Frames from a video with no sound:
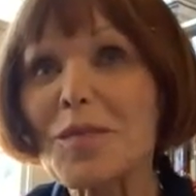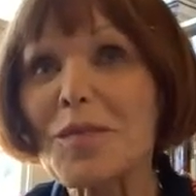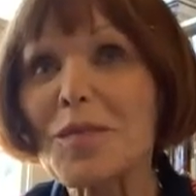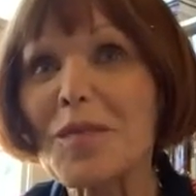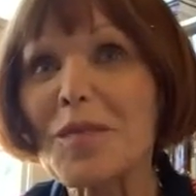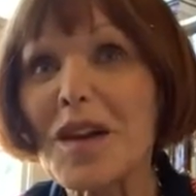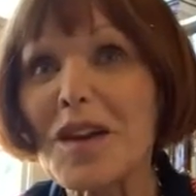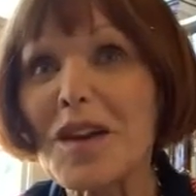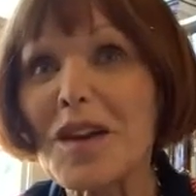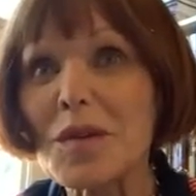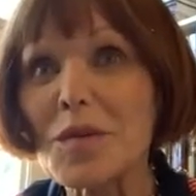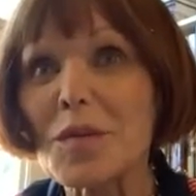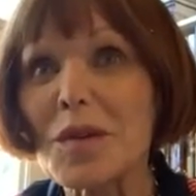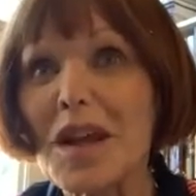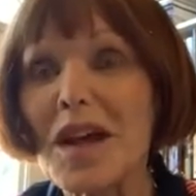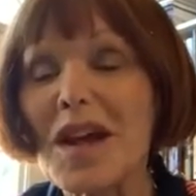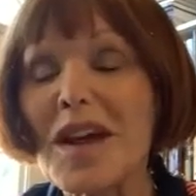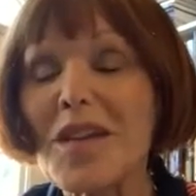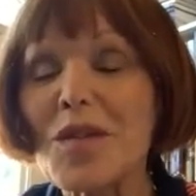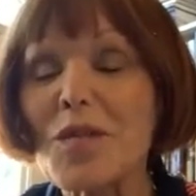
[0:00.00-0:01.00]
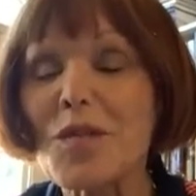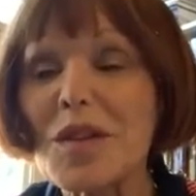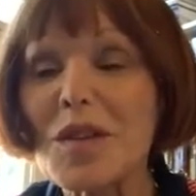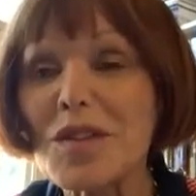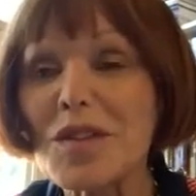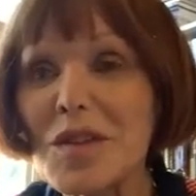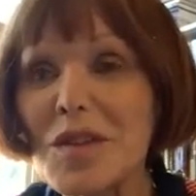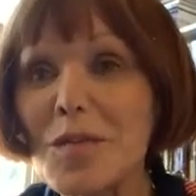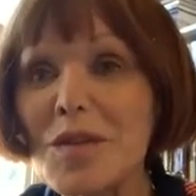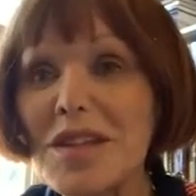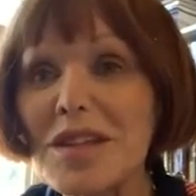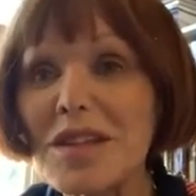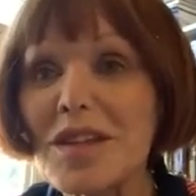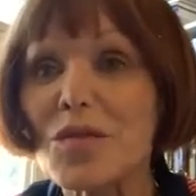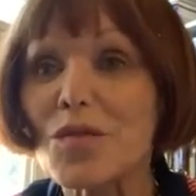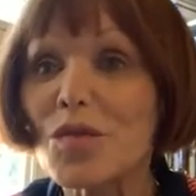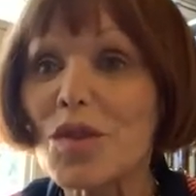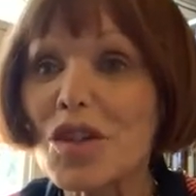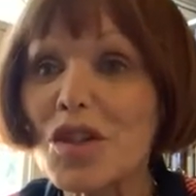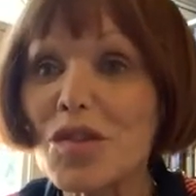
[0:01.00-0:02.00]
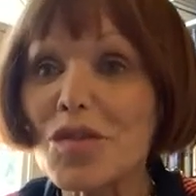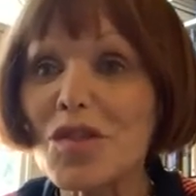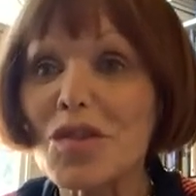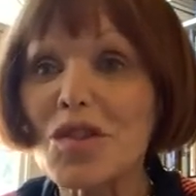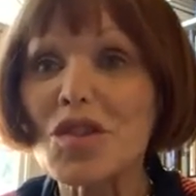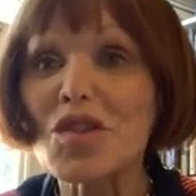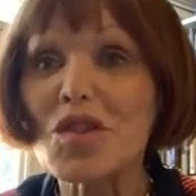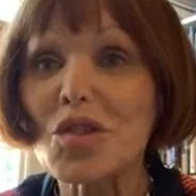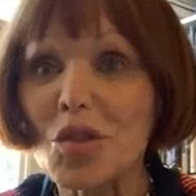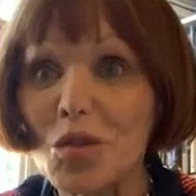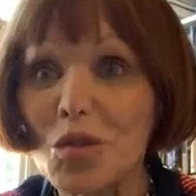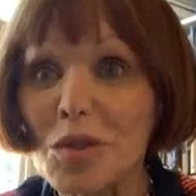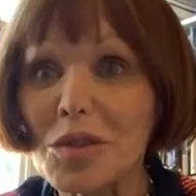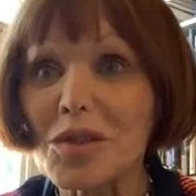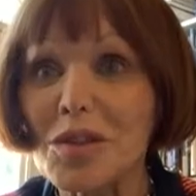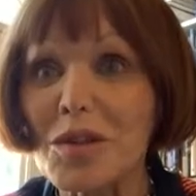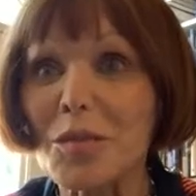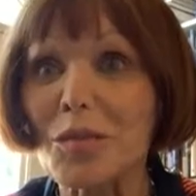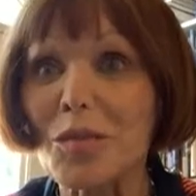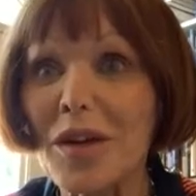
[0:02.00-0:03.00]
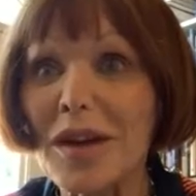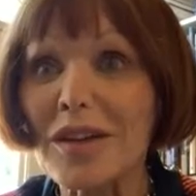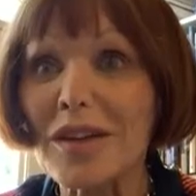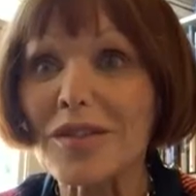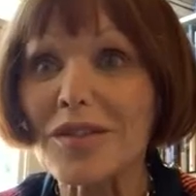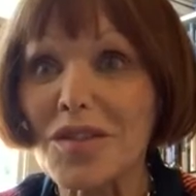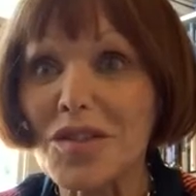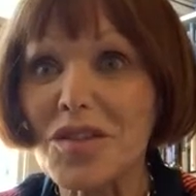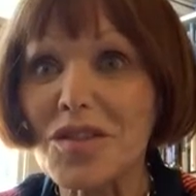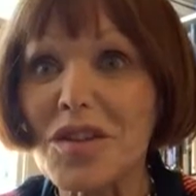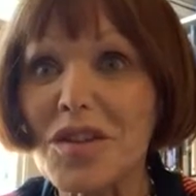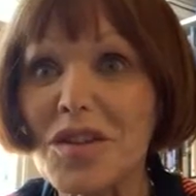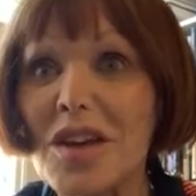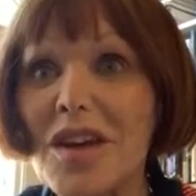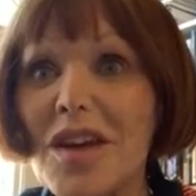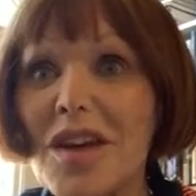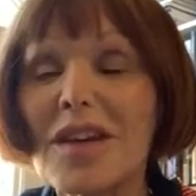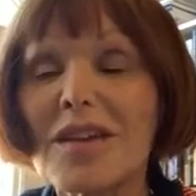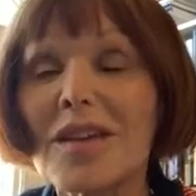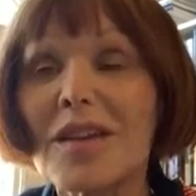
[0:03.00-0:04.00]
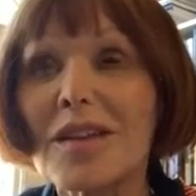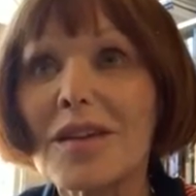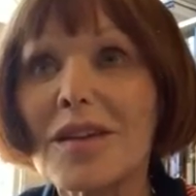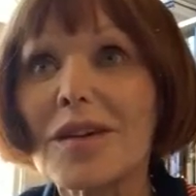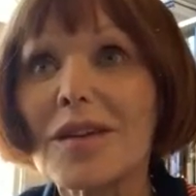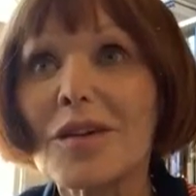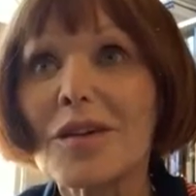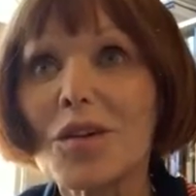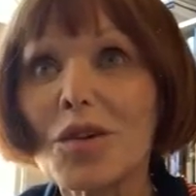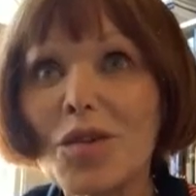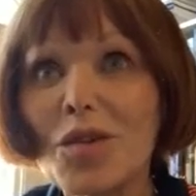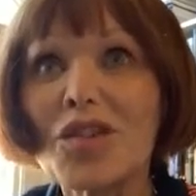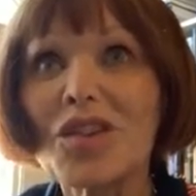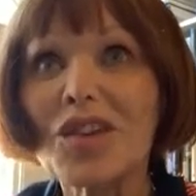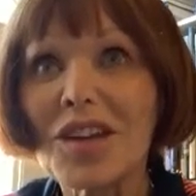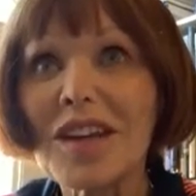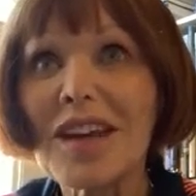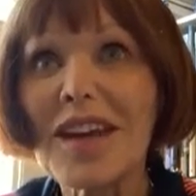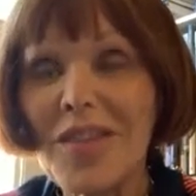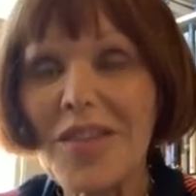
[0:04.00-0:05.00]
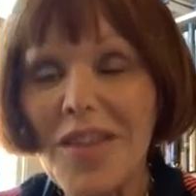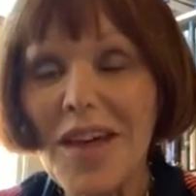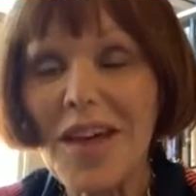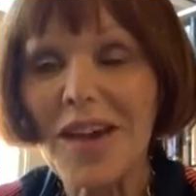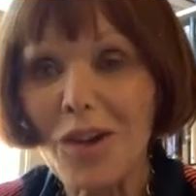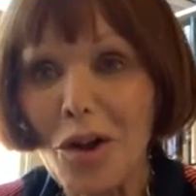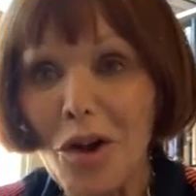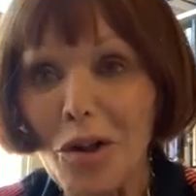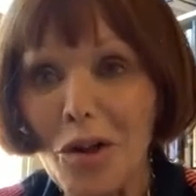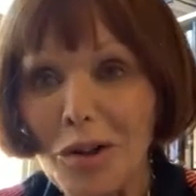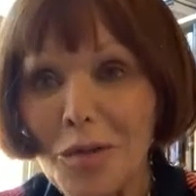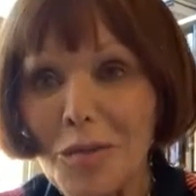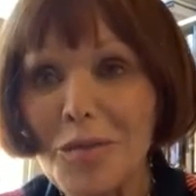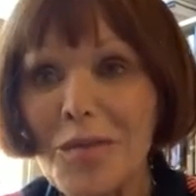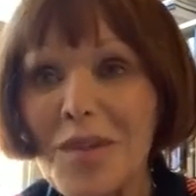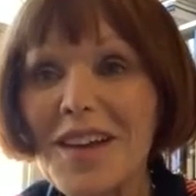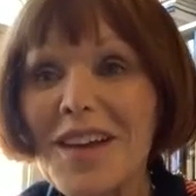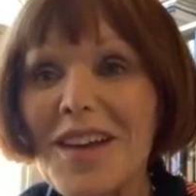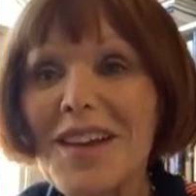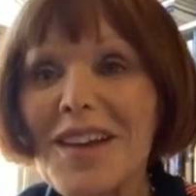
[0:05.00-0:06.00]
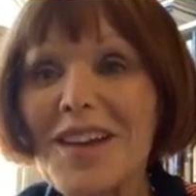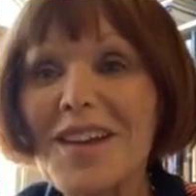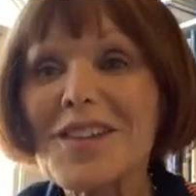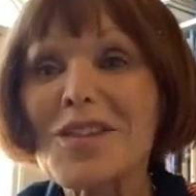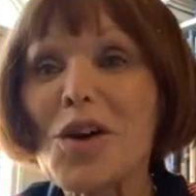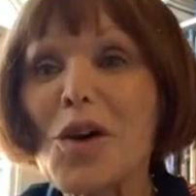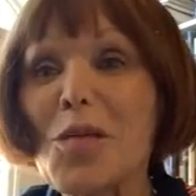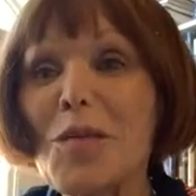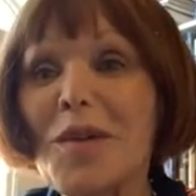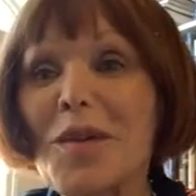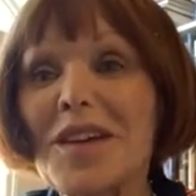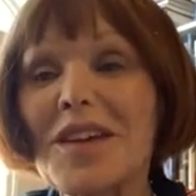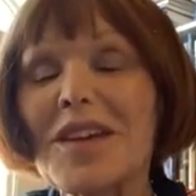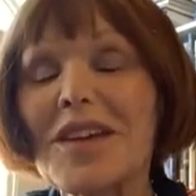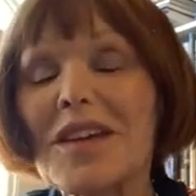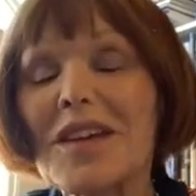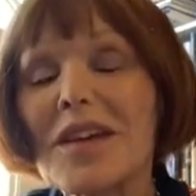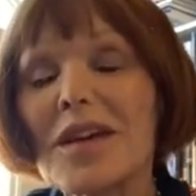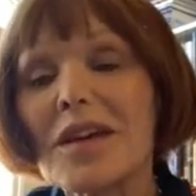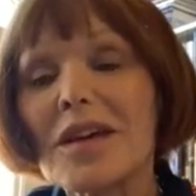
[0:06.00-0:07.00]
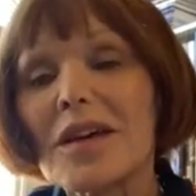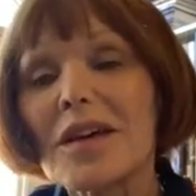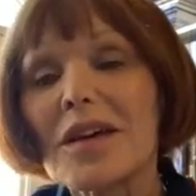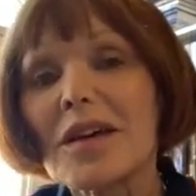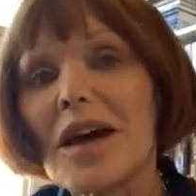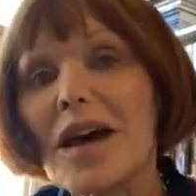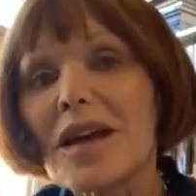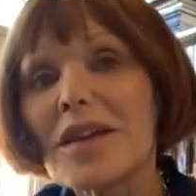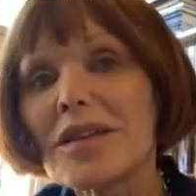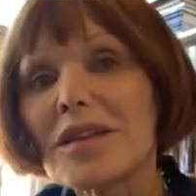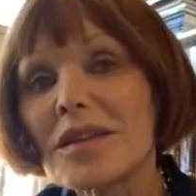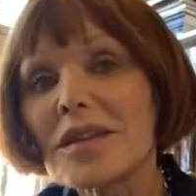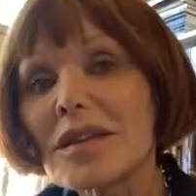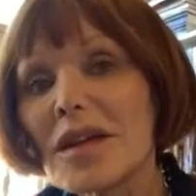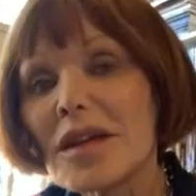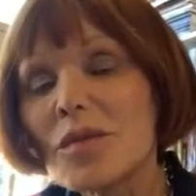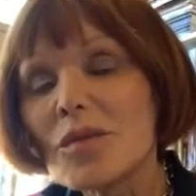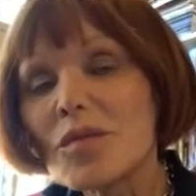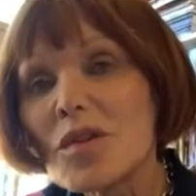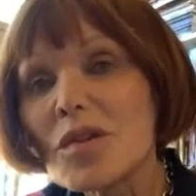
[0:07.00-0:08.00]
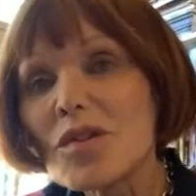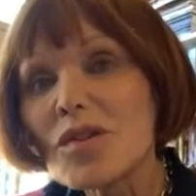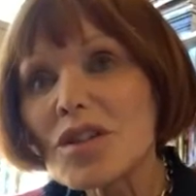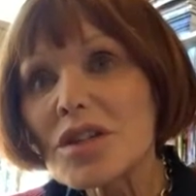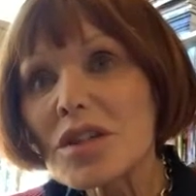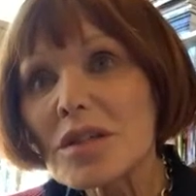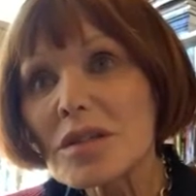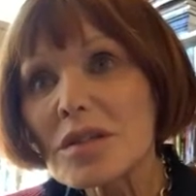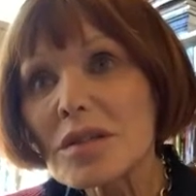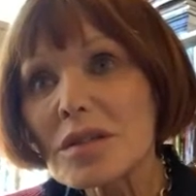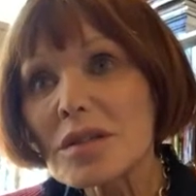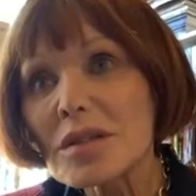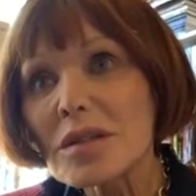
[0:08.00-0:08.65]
my husband and I, that when somebody said reach for the salt at breakfast, who's going to get that column topic? I think I wrote it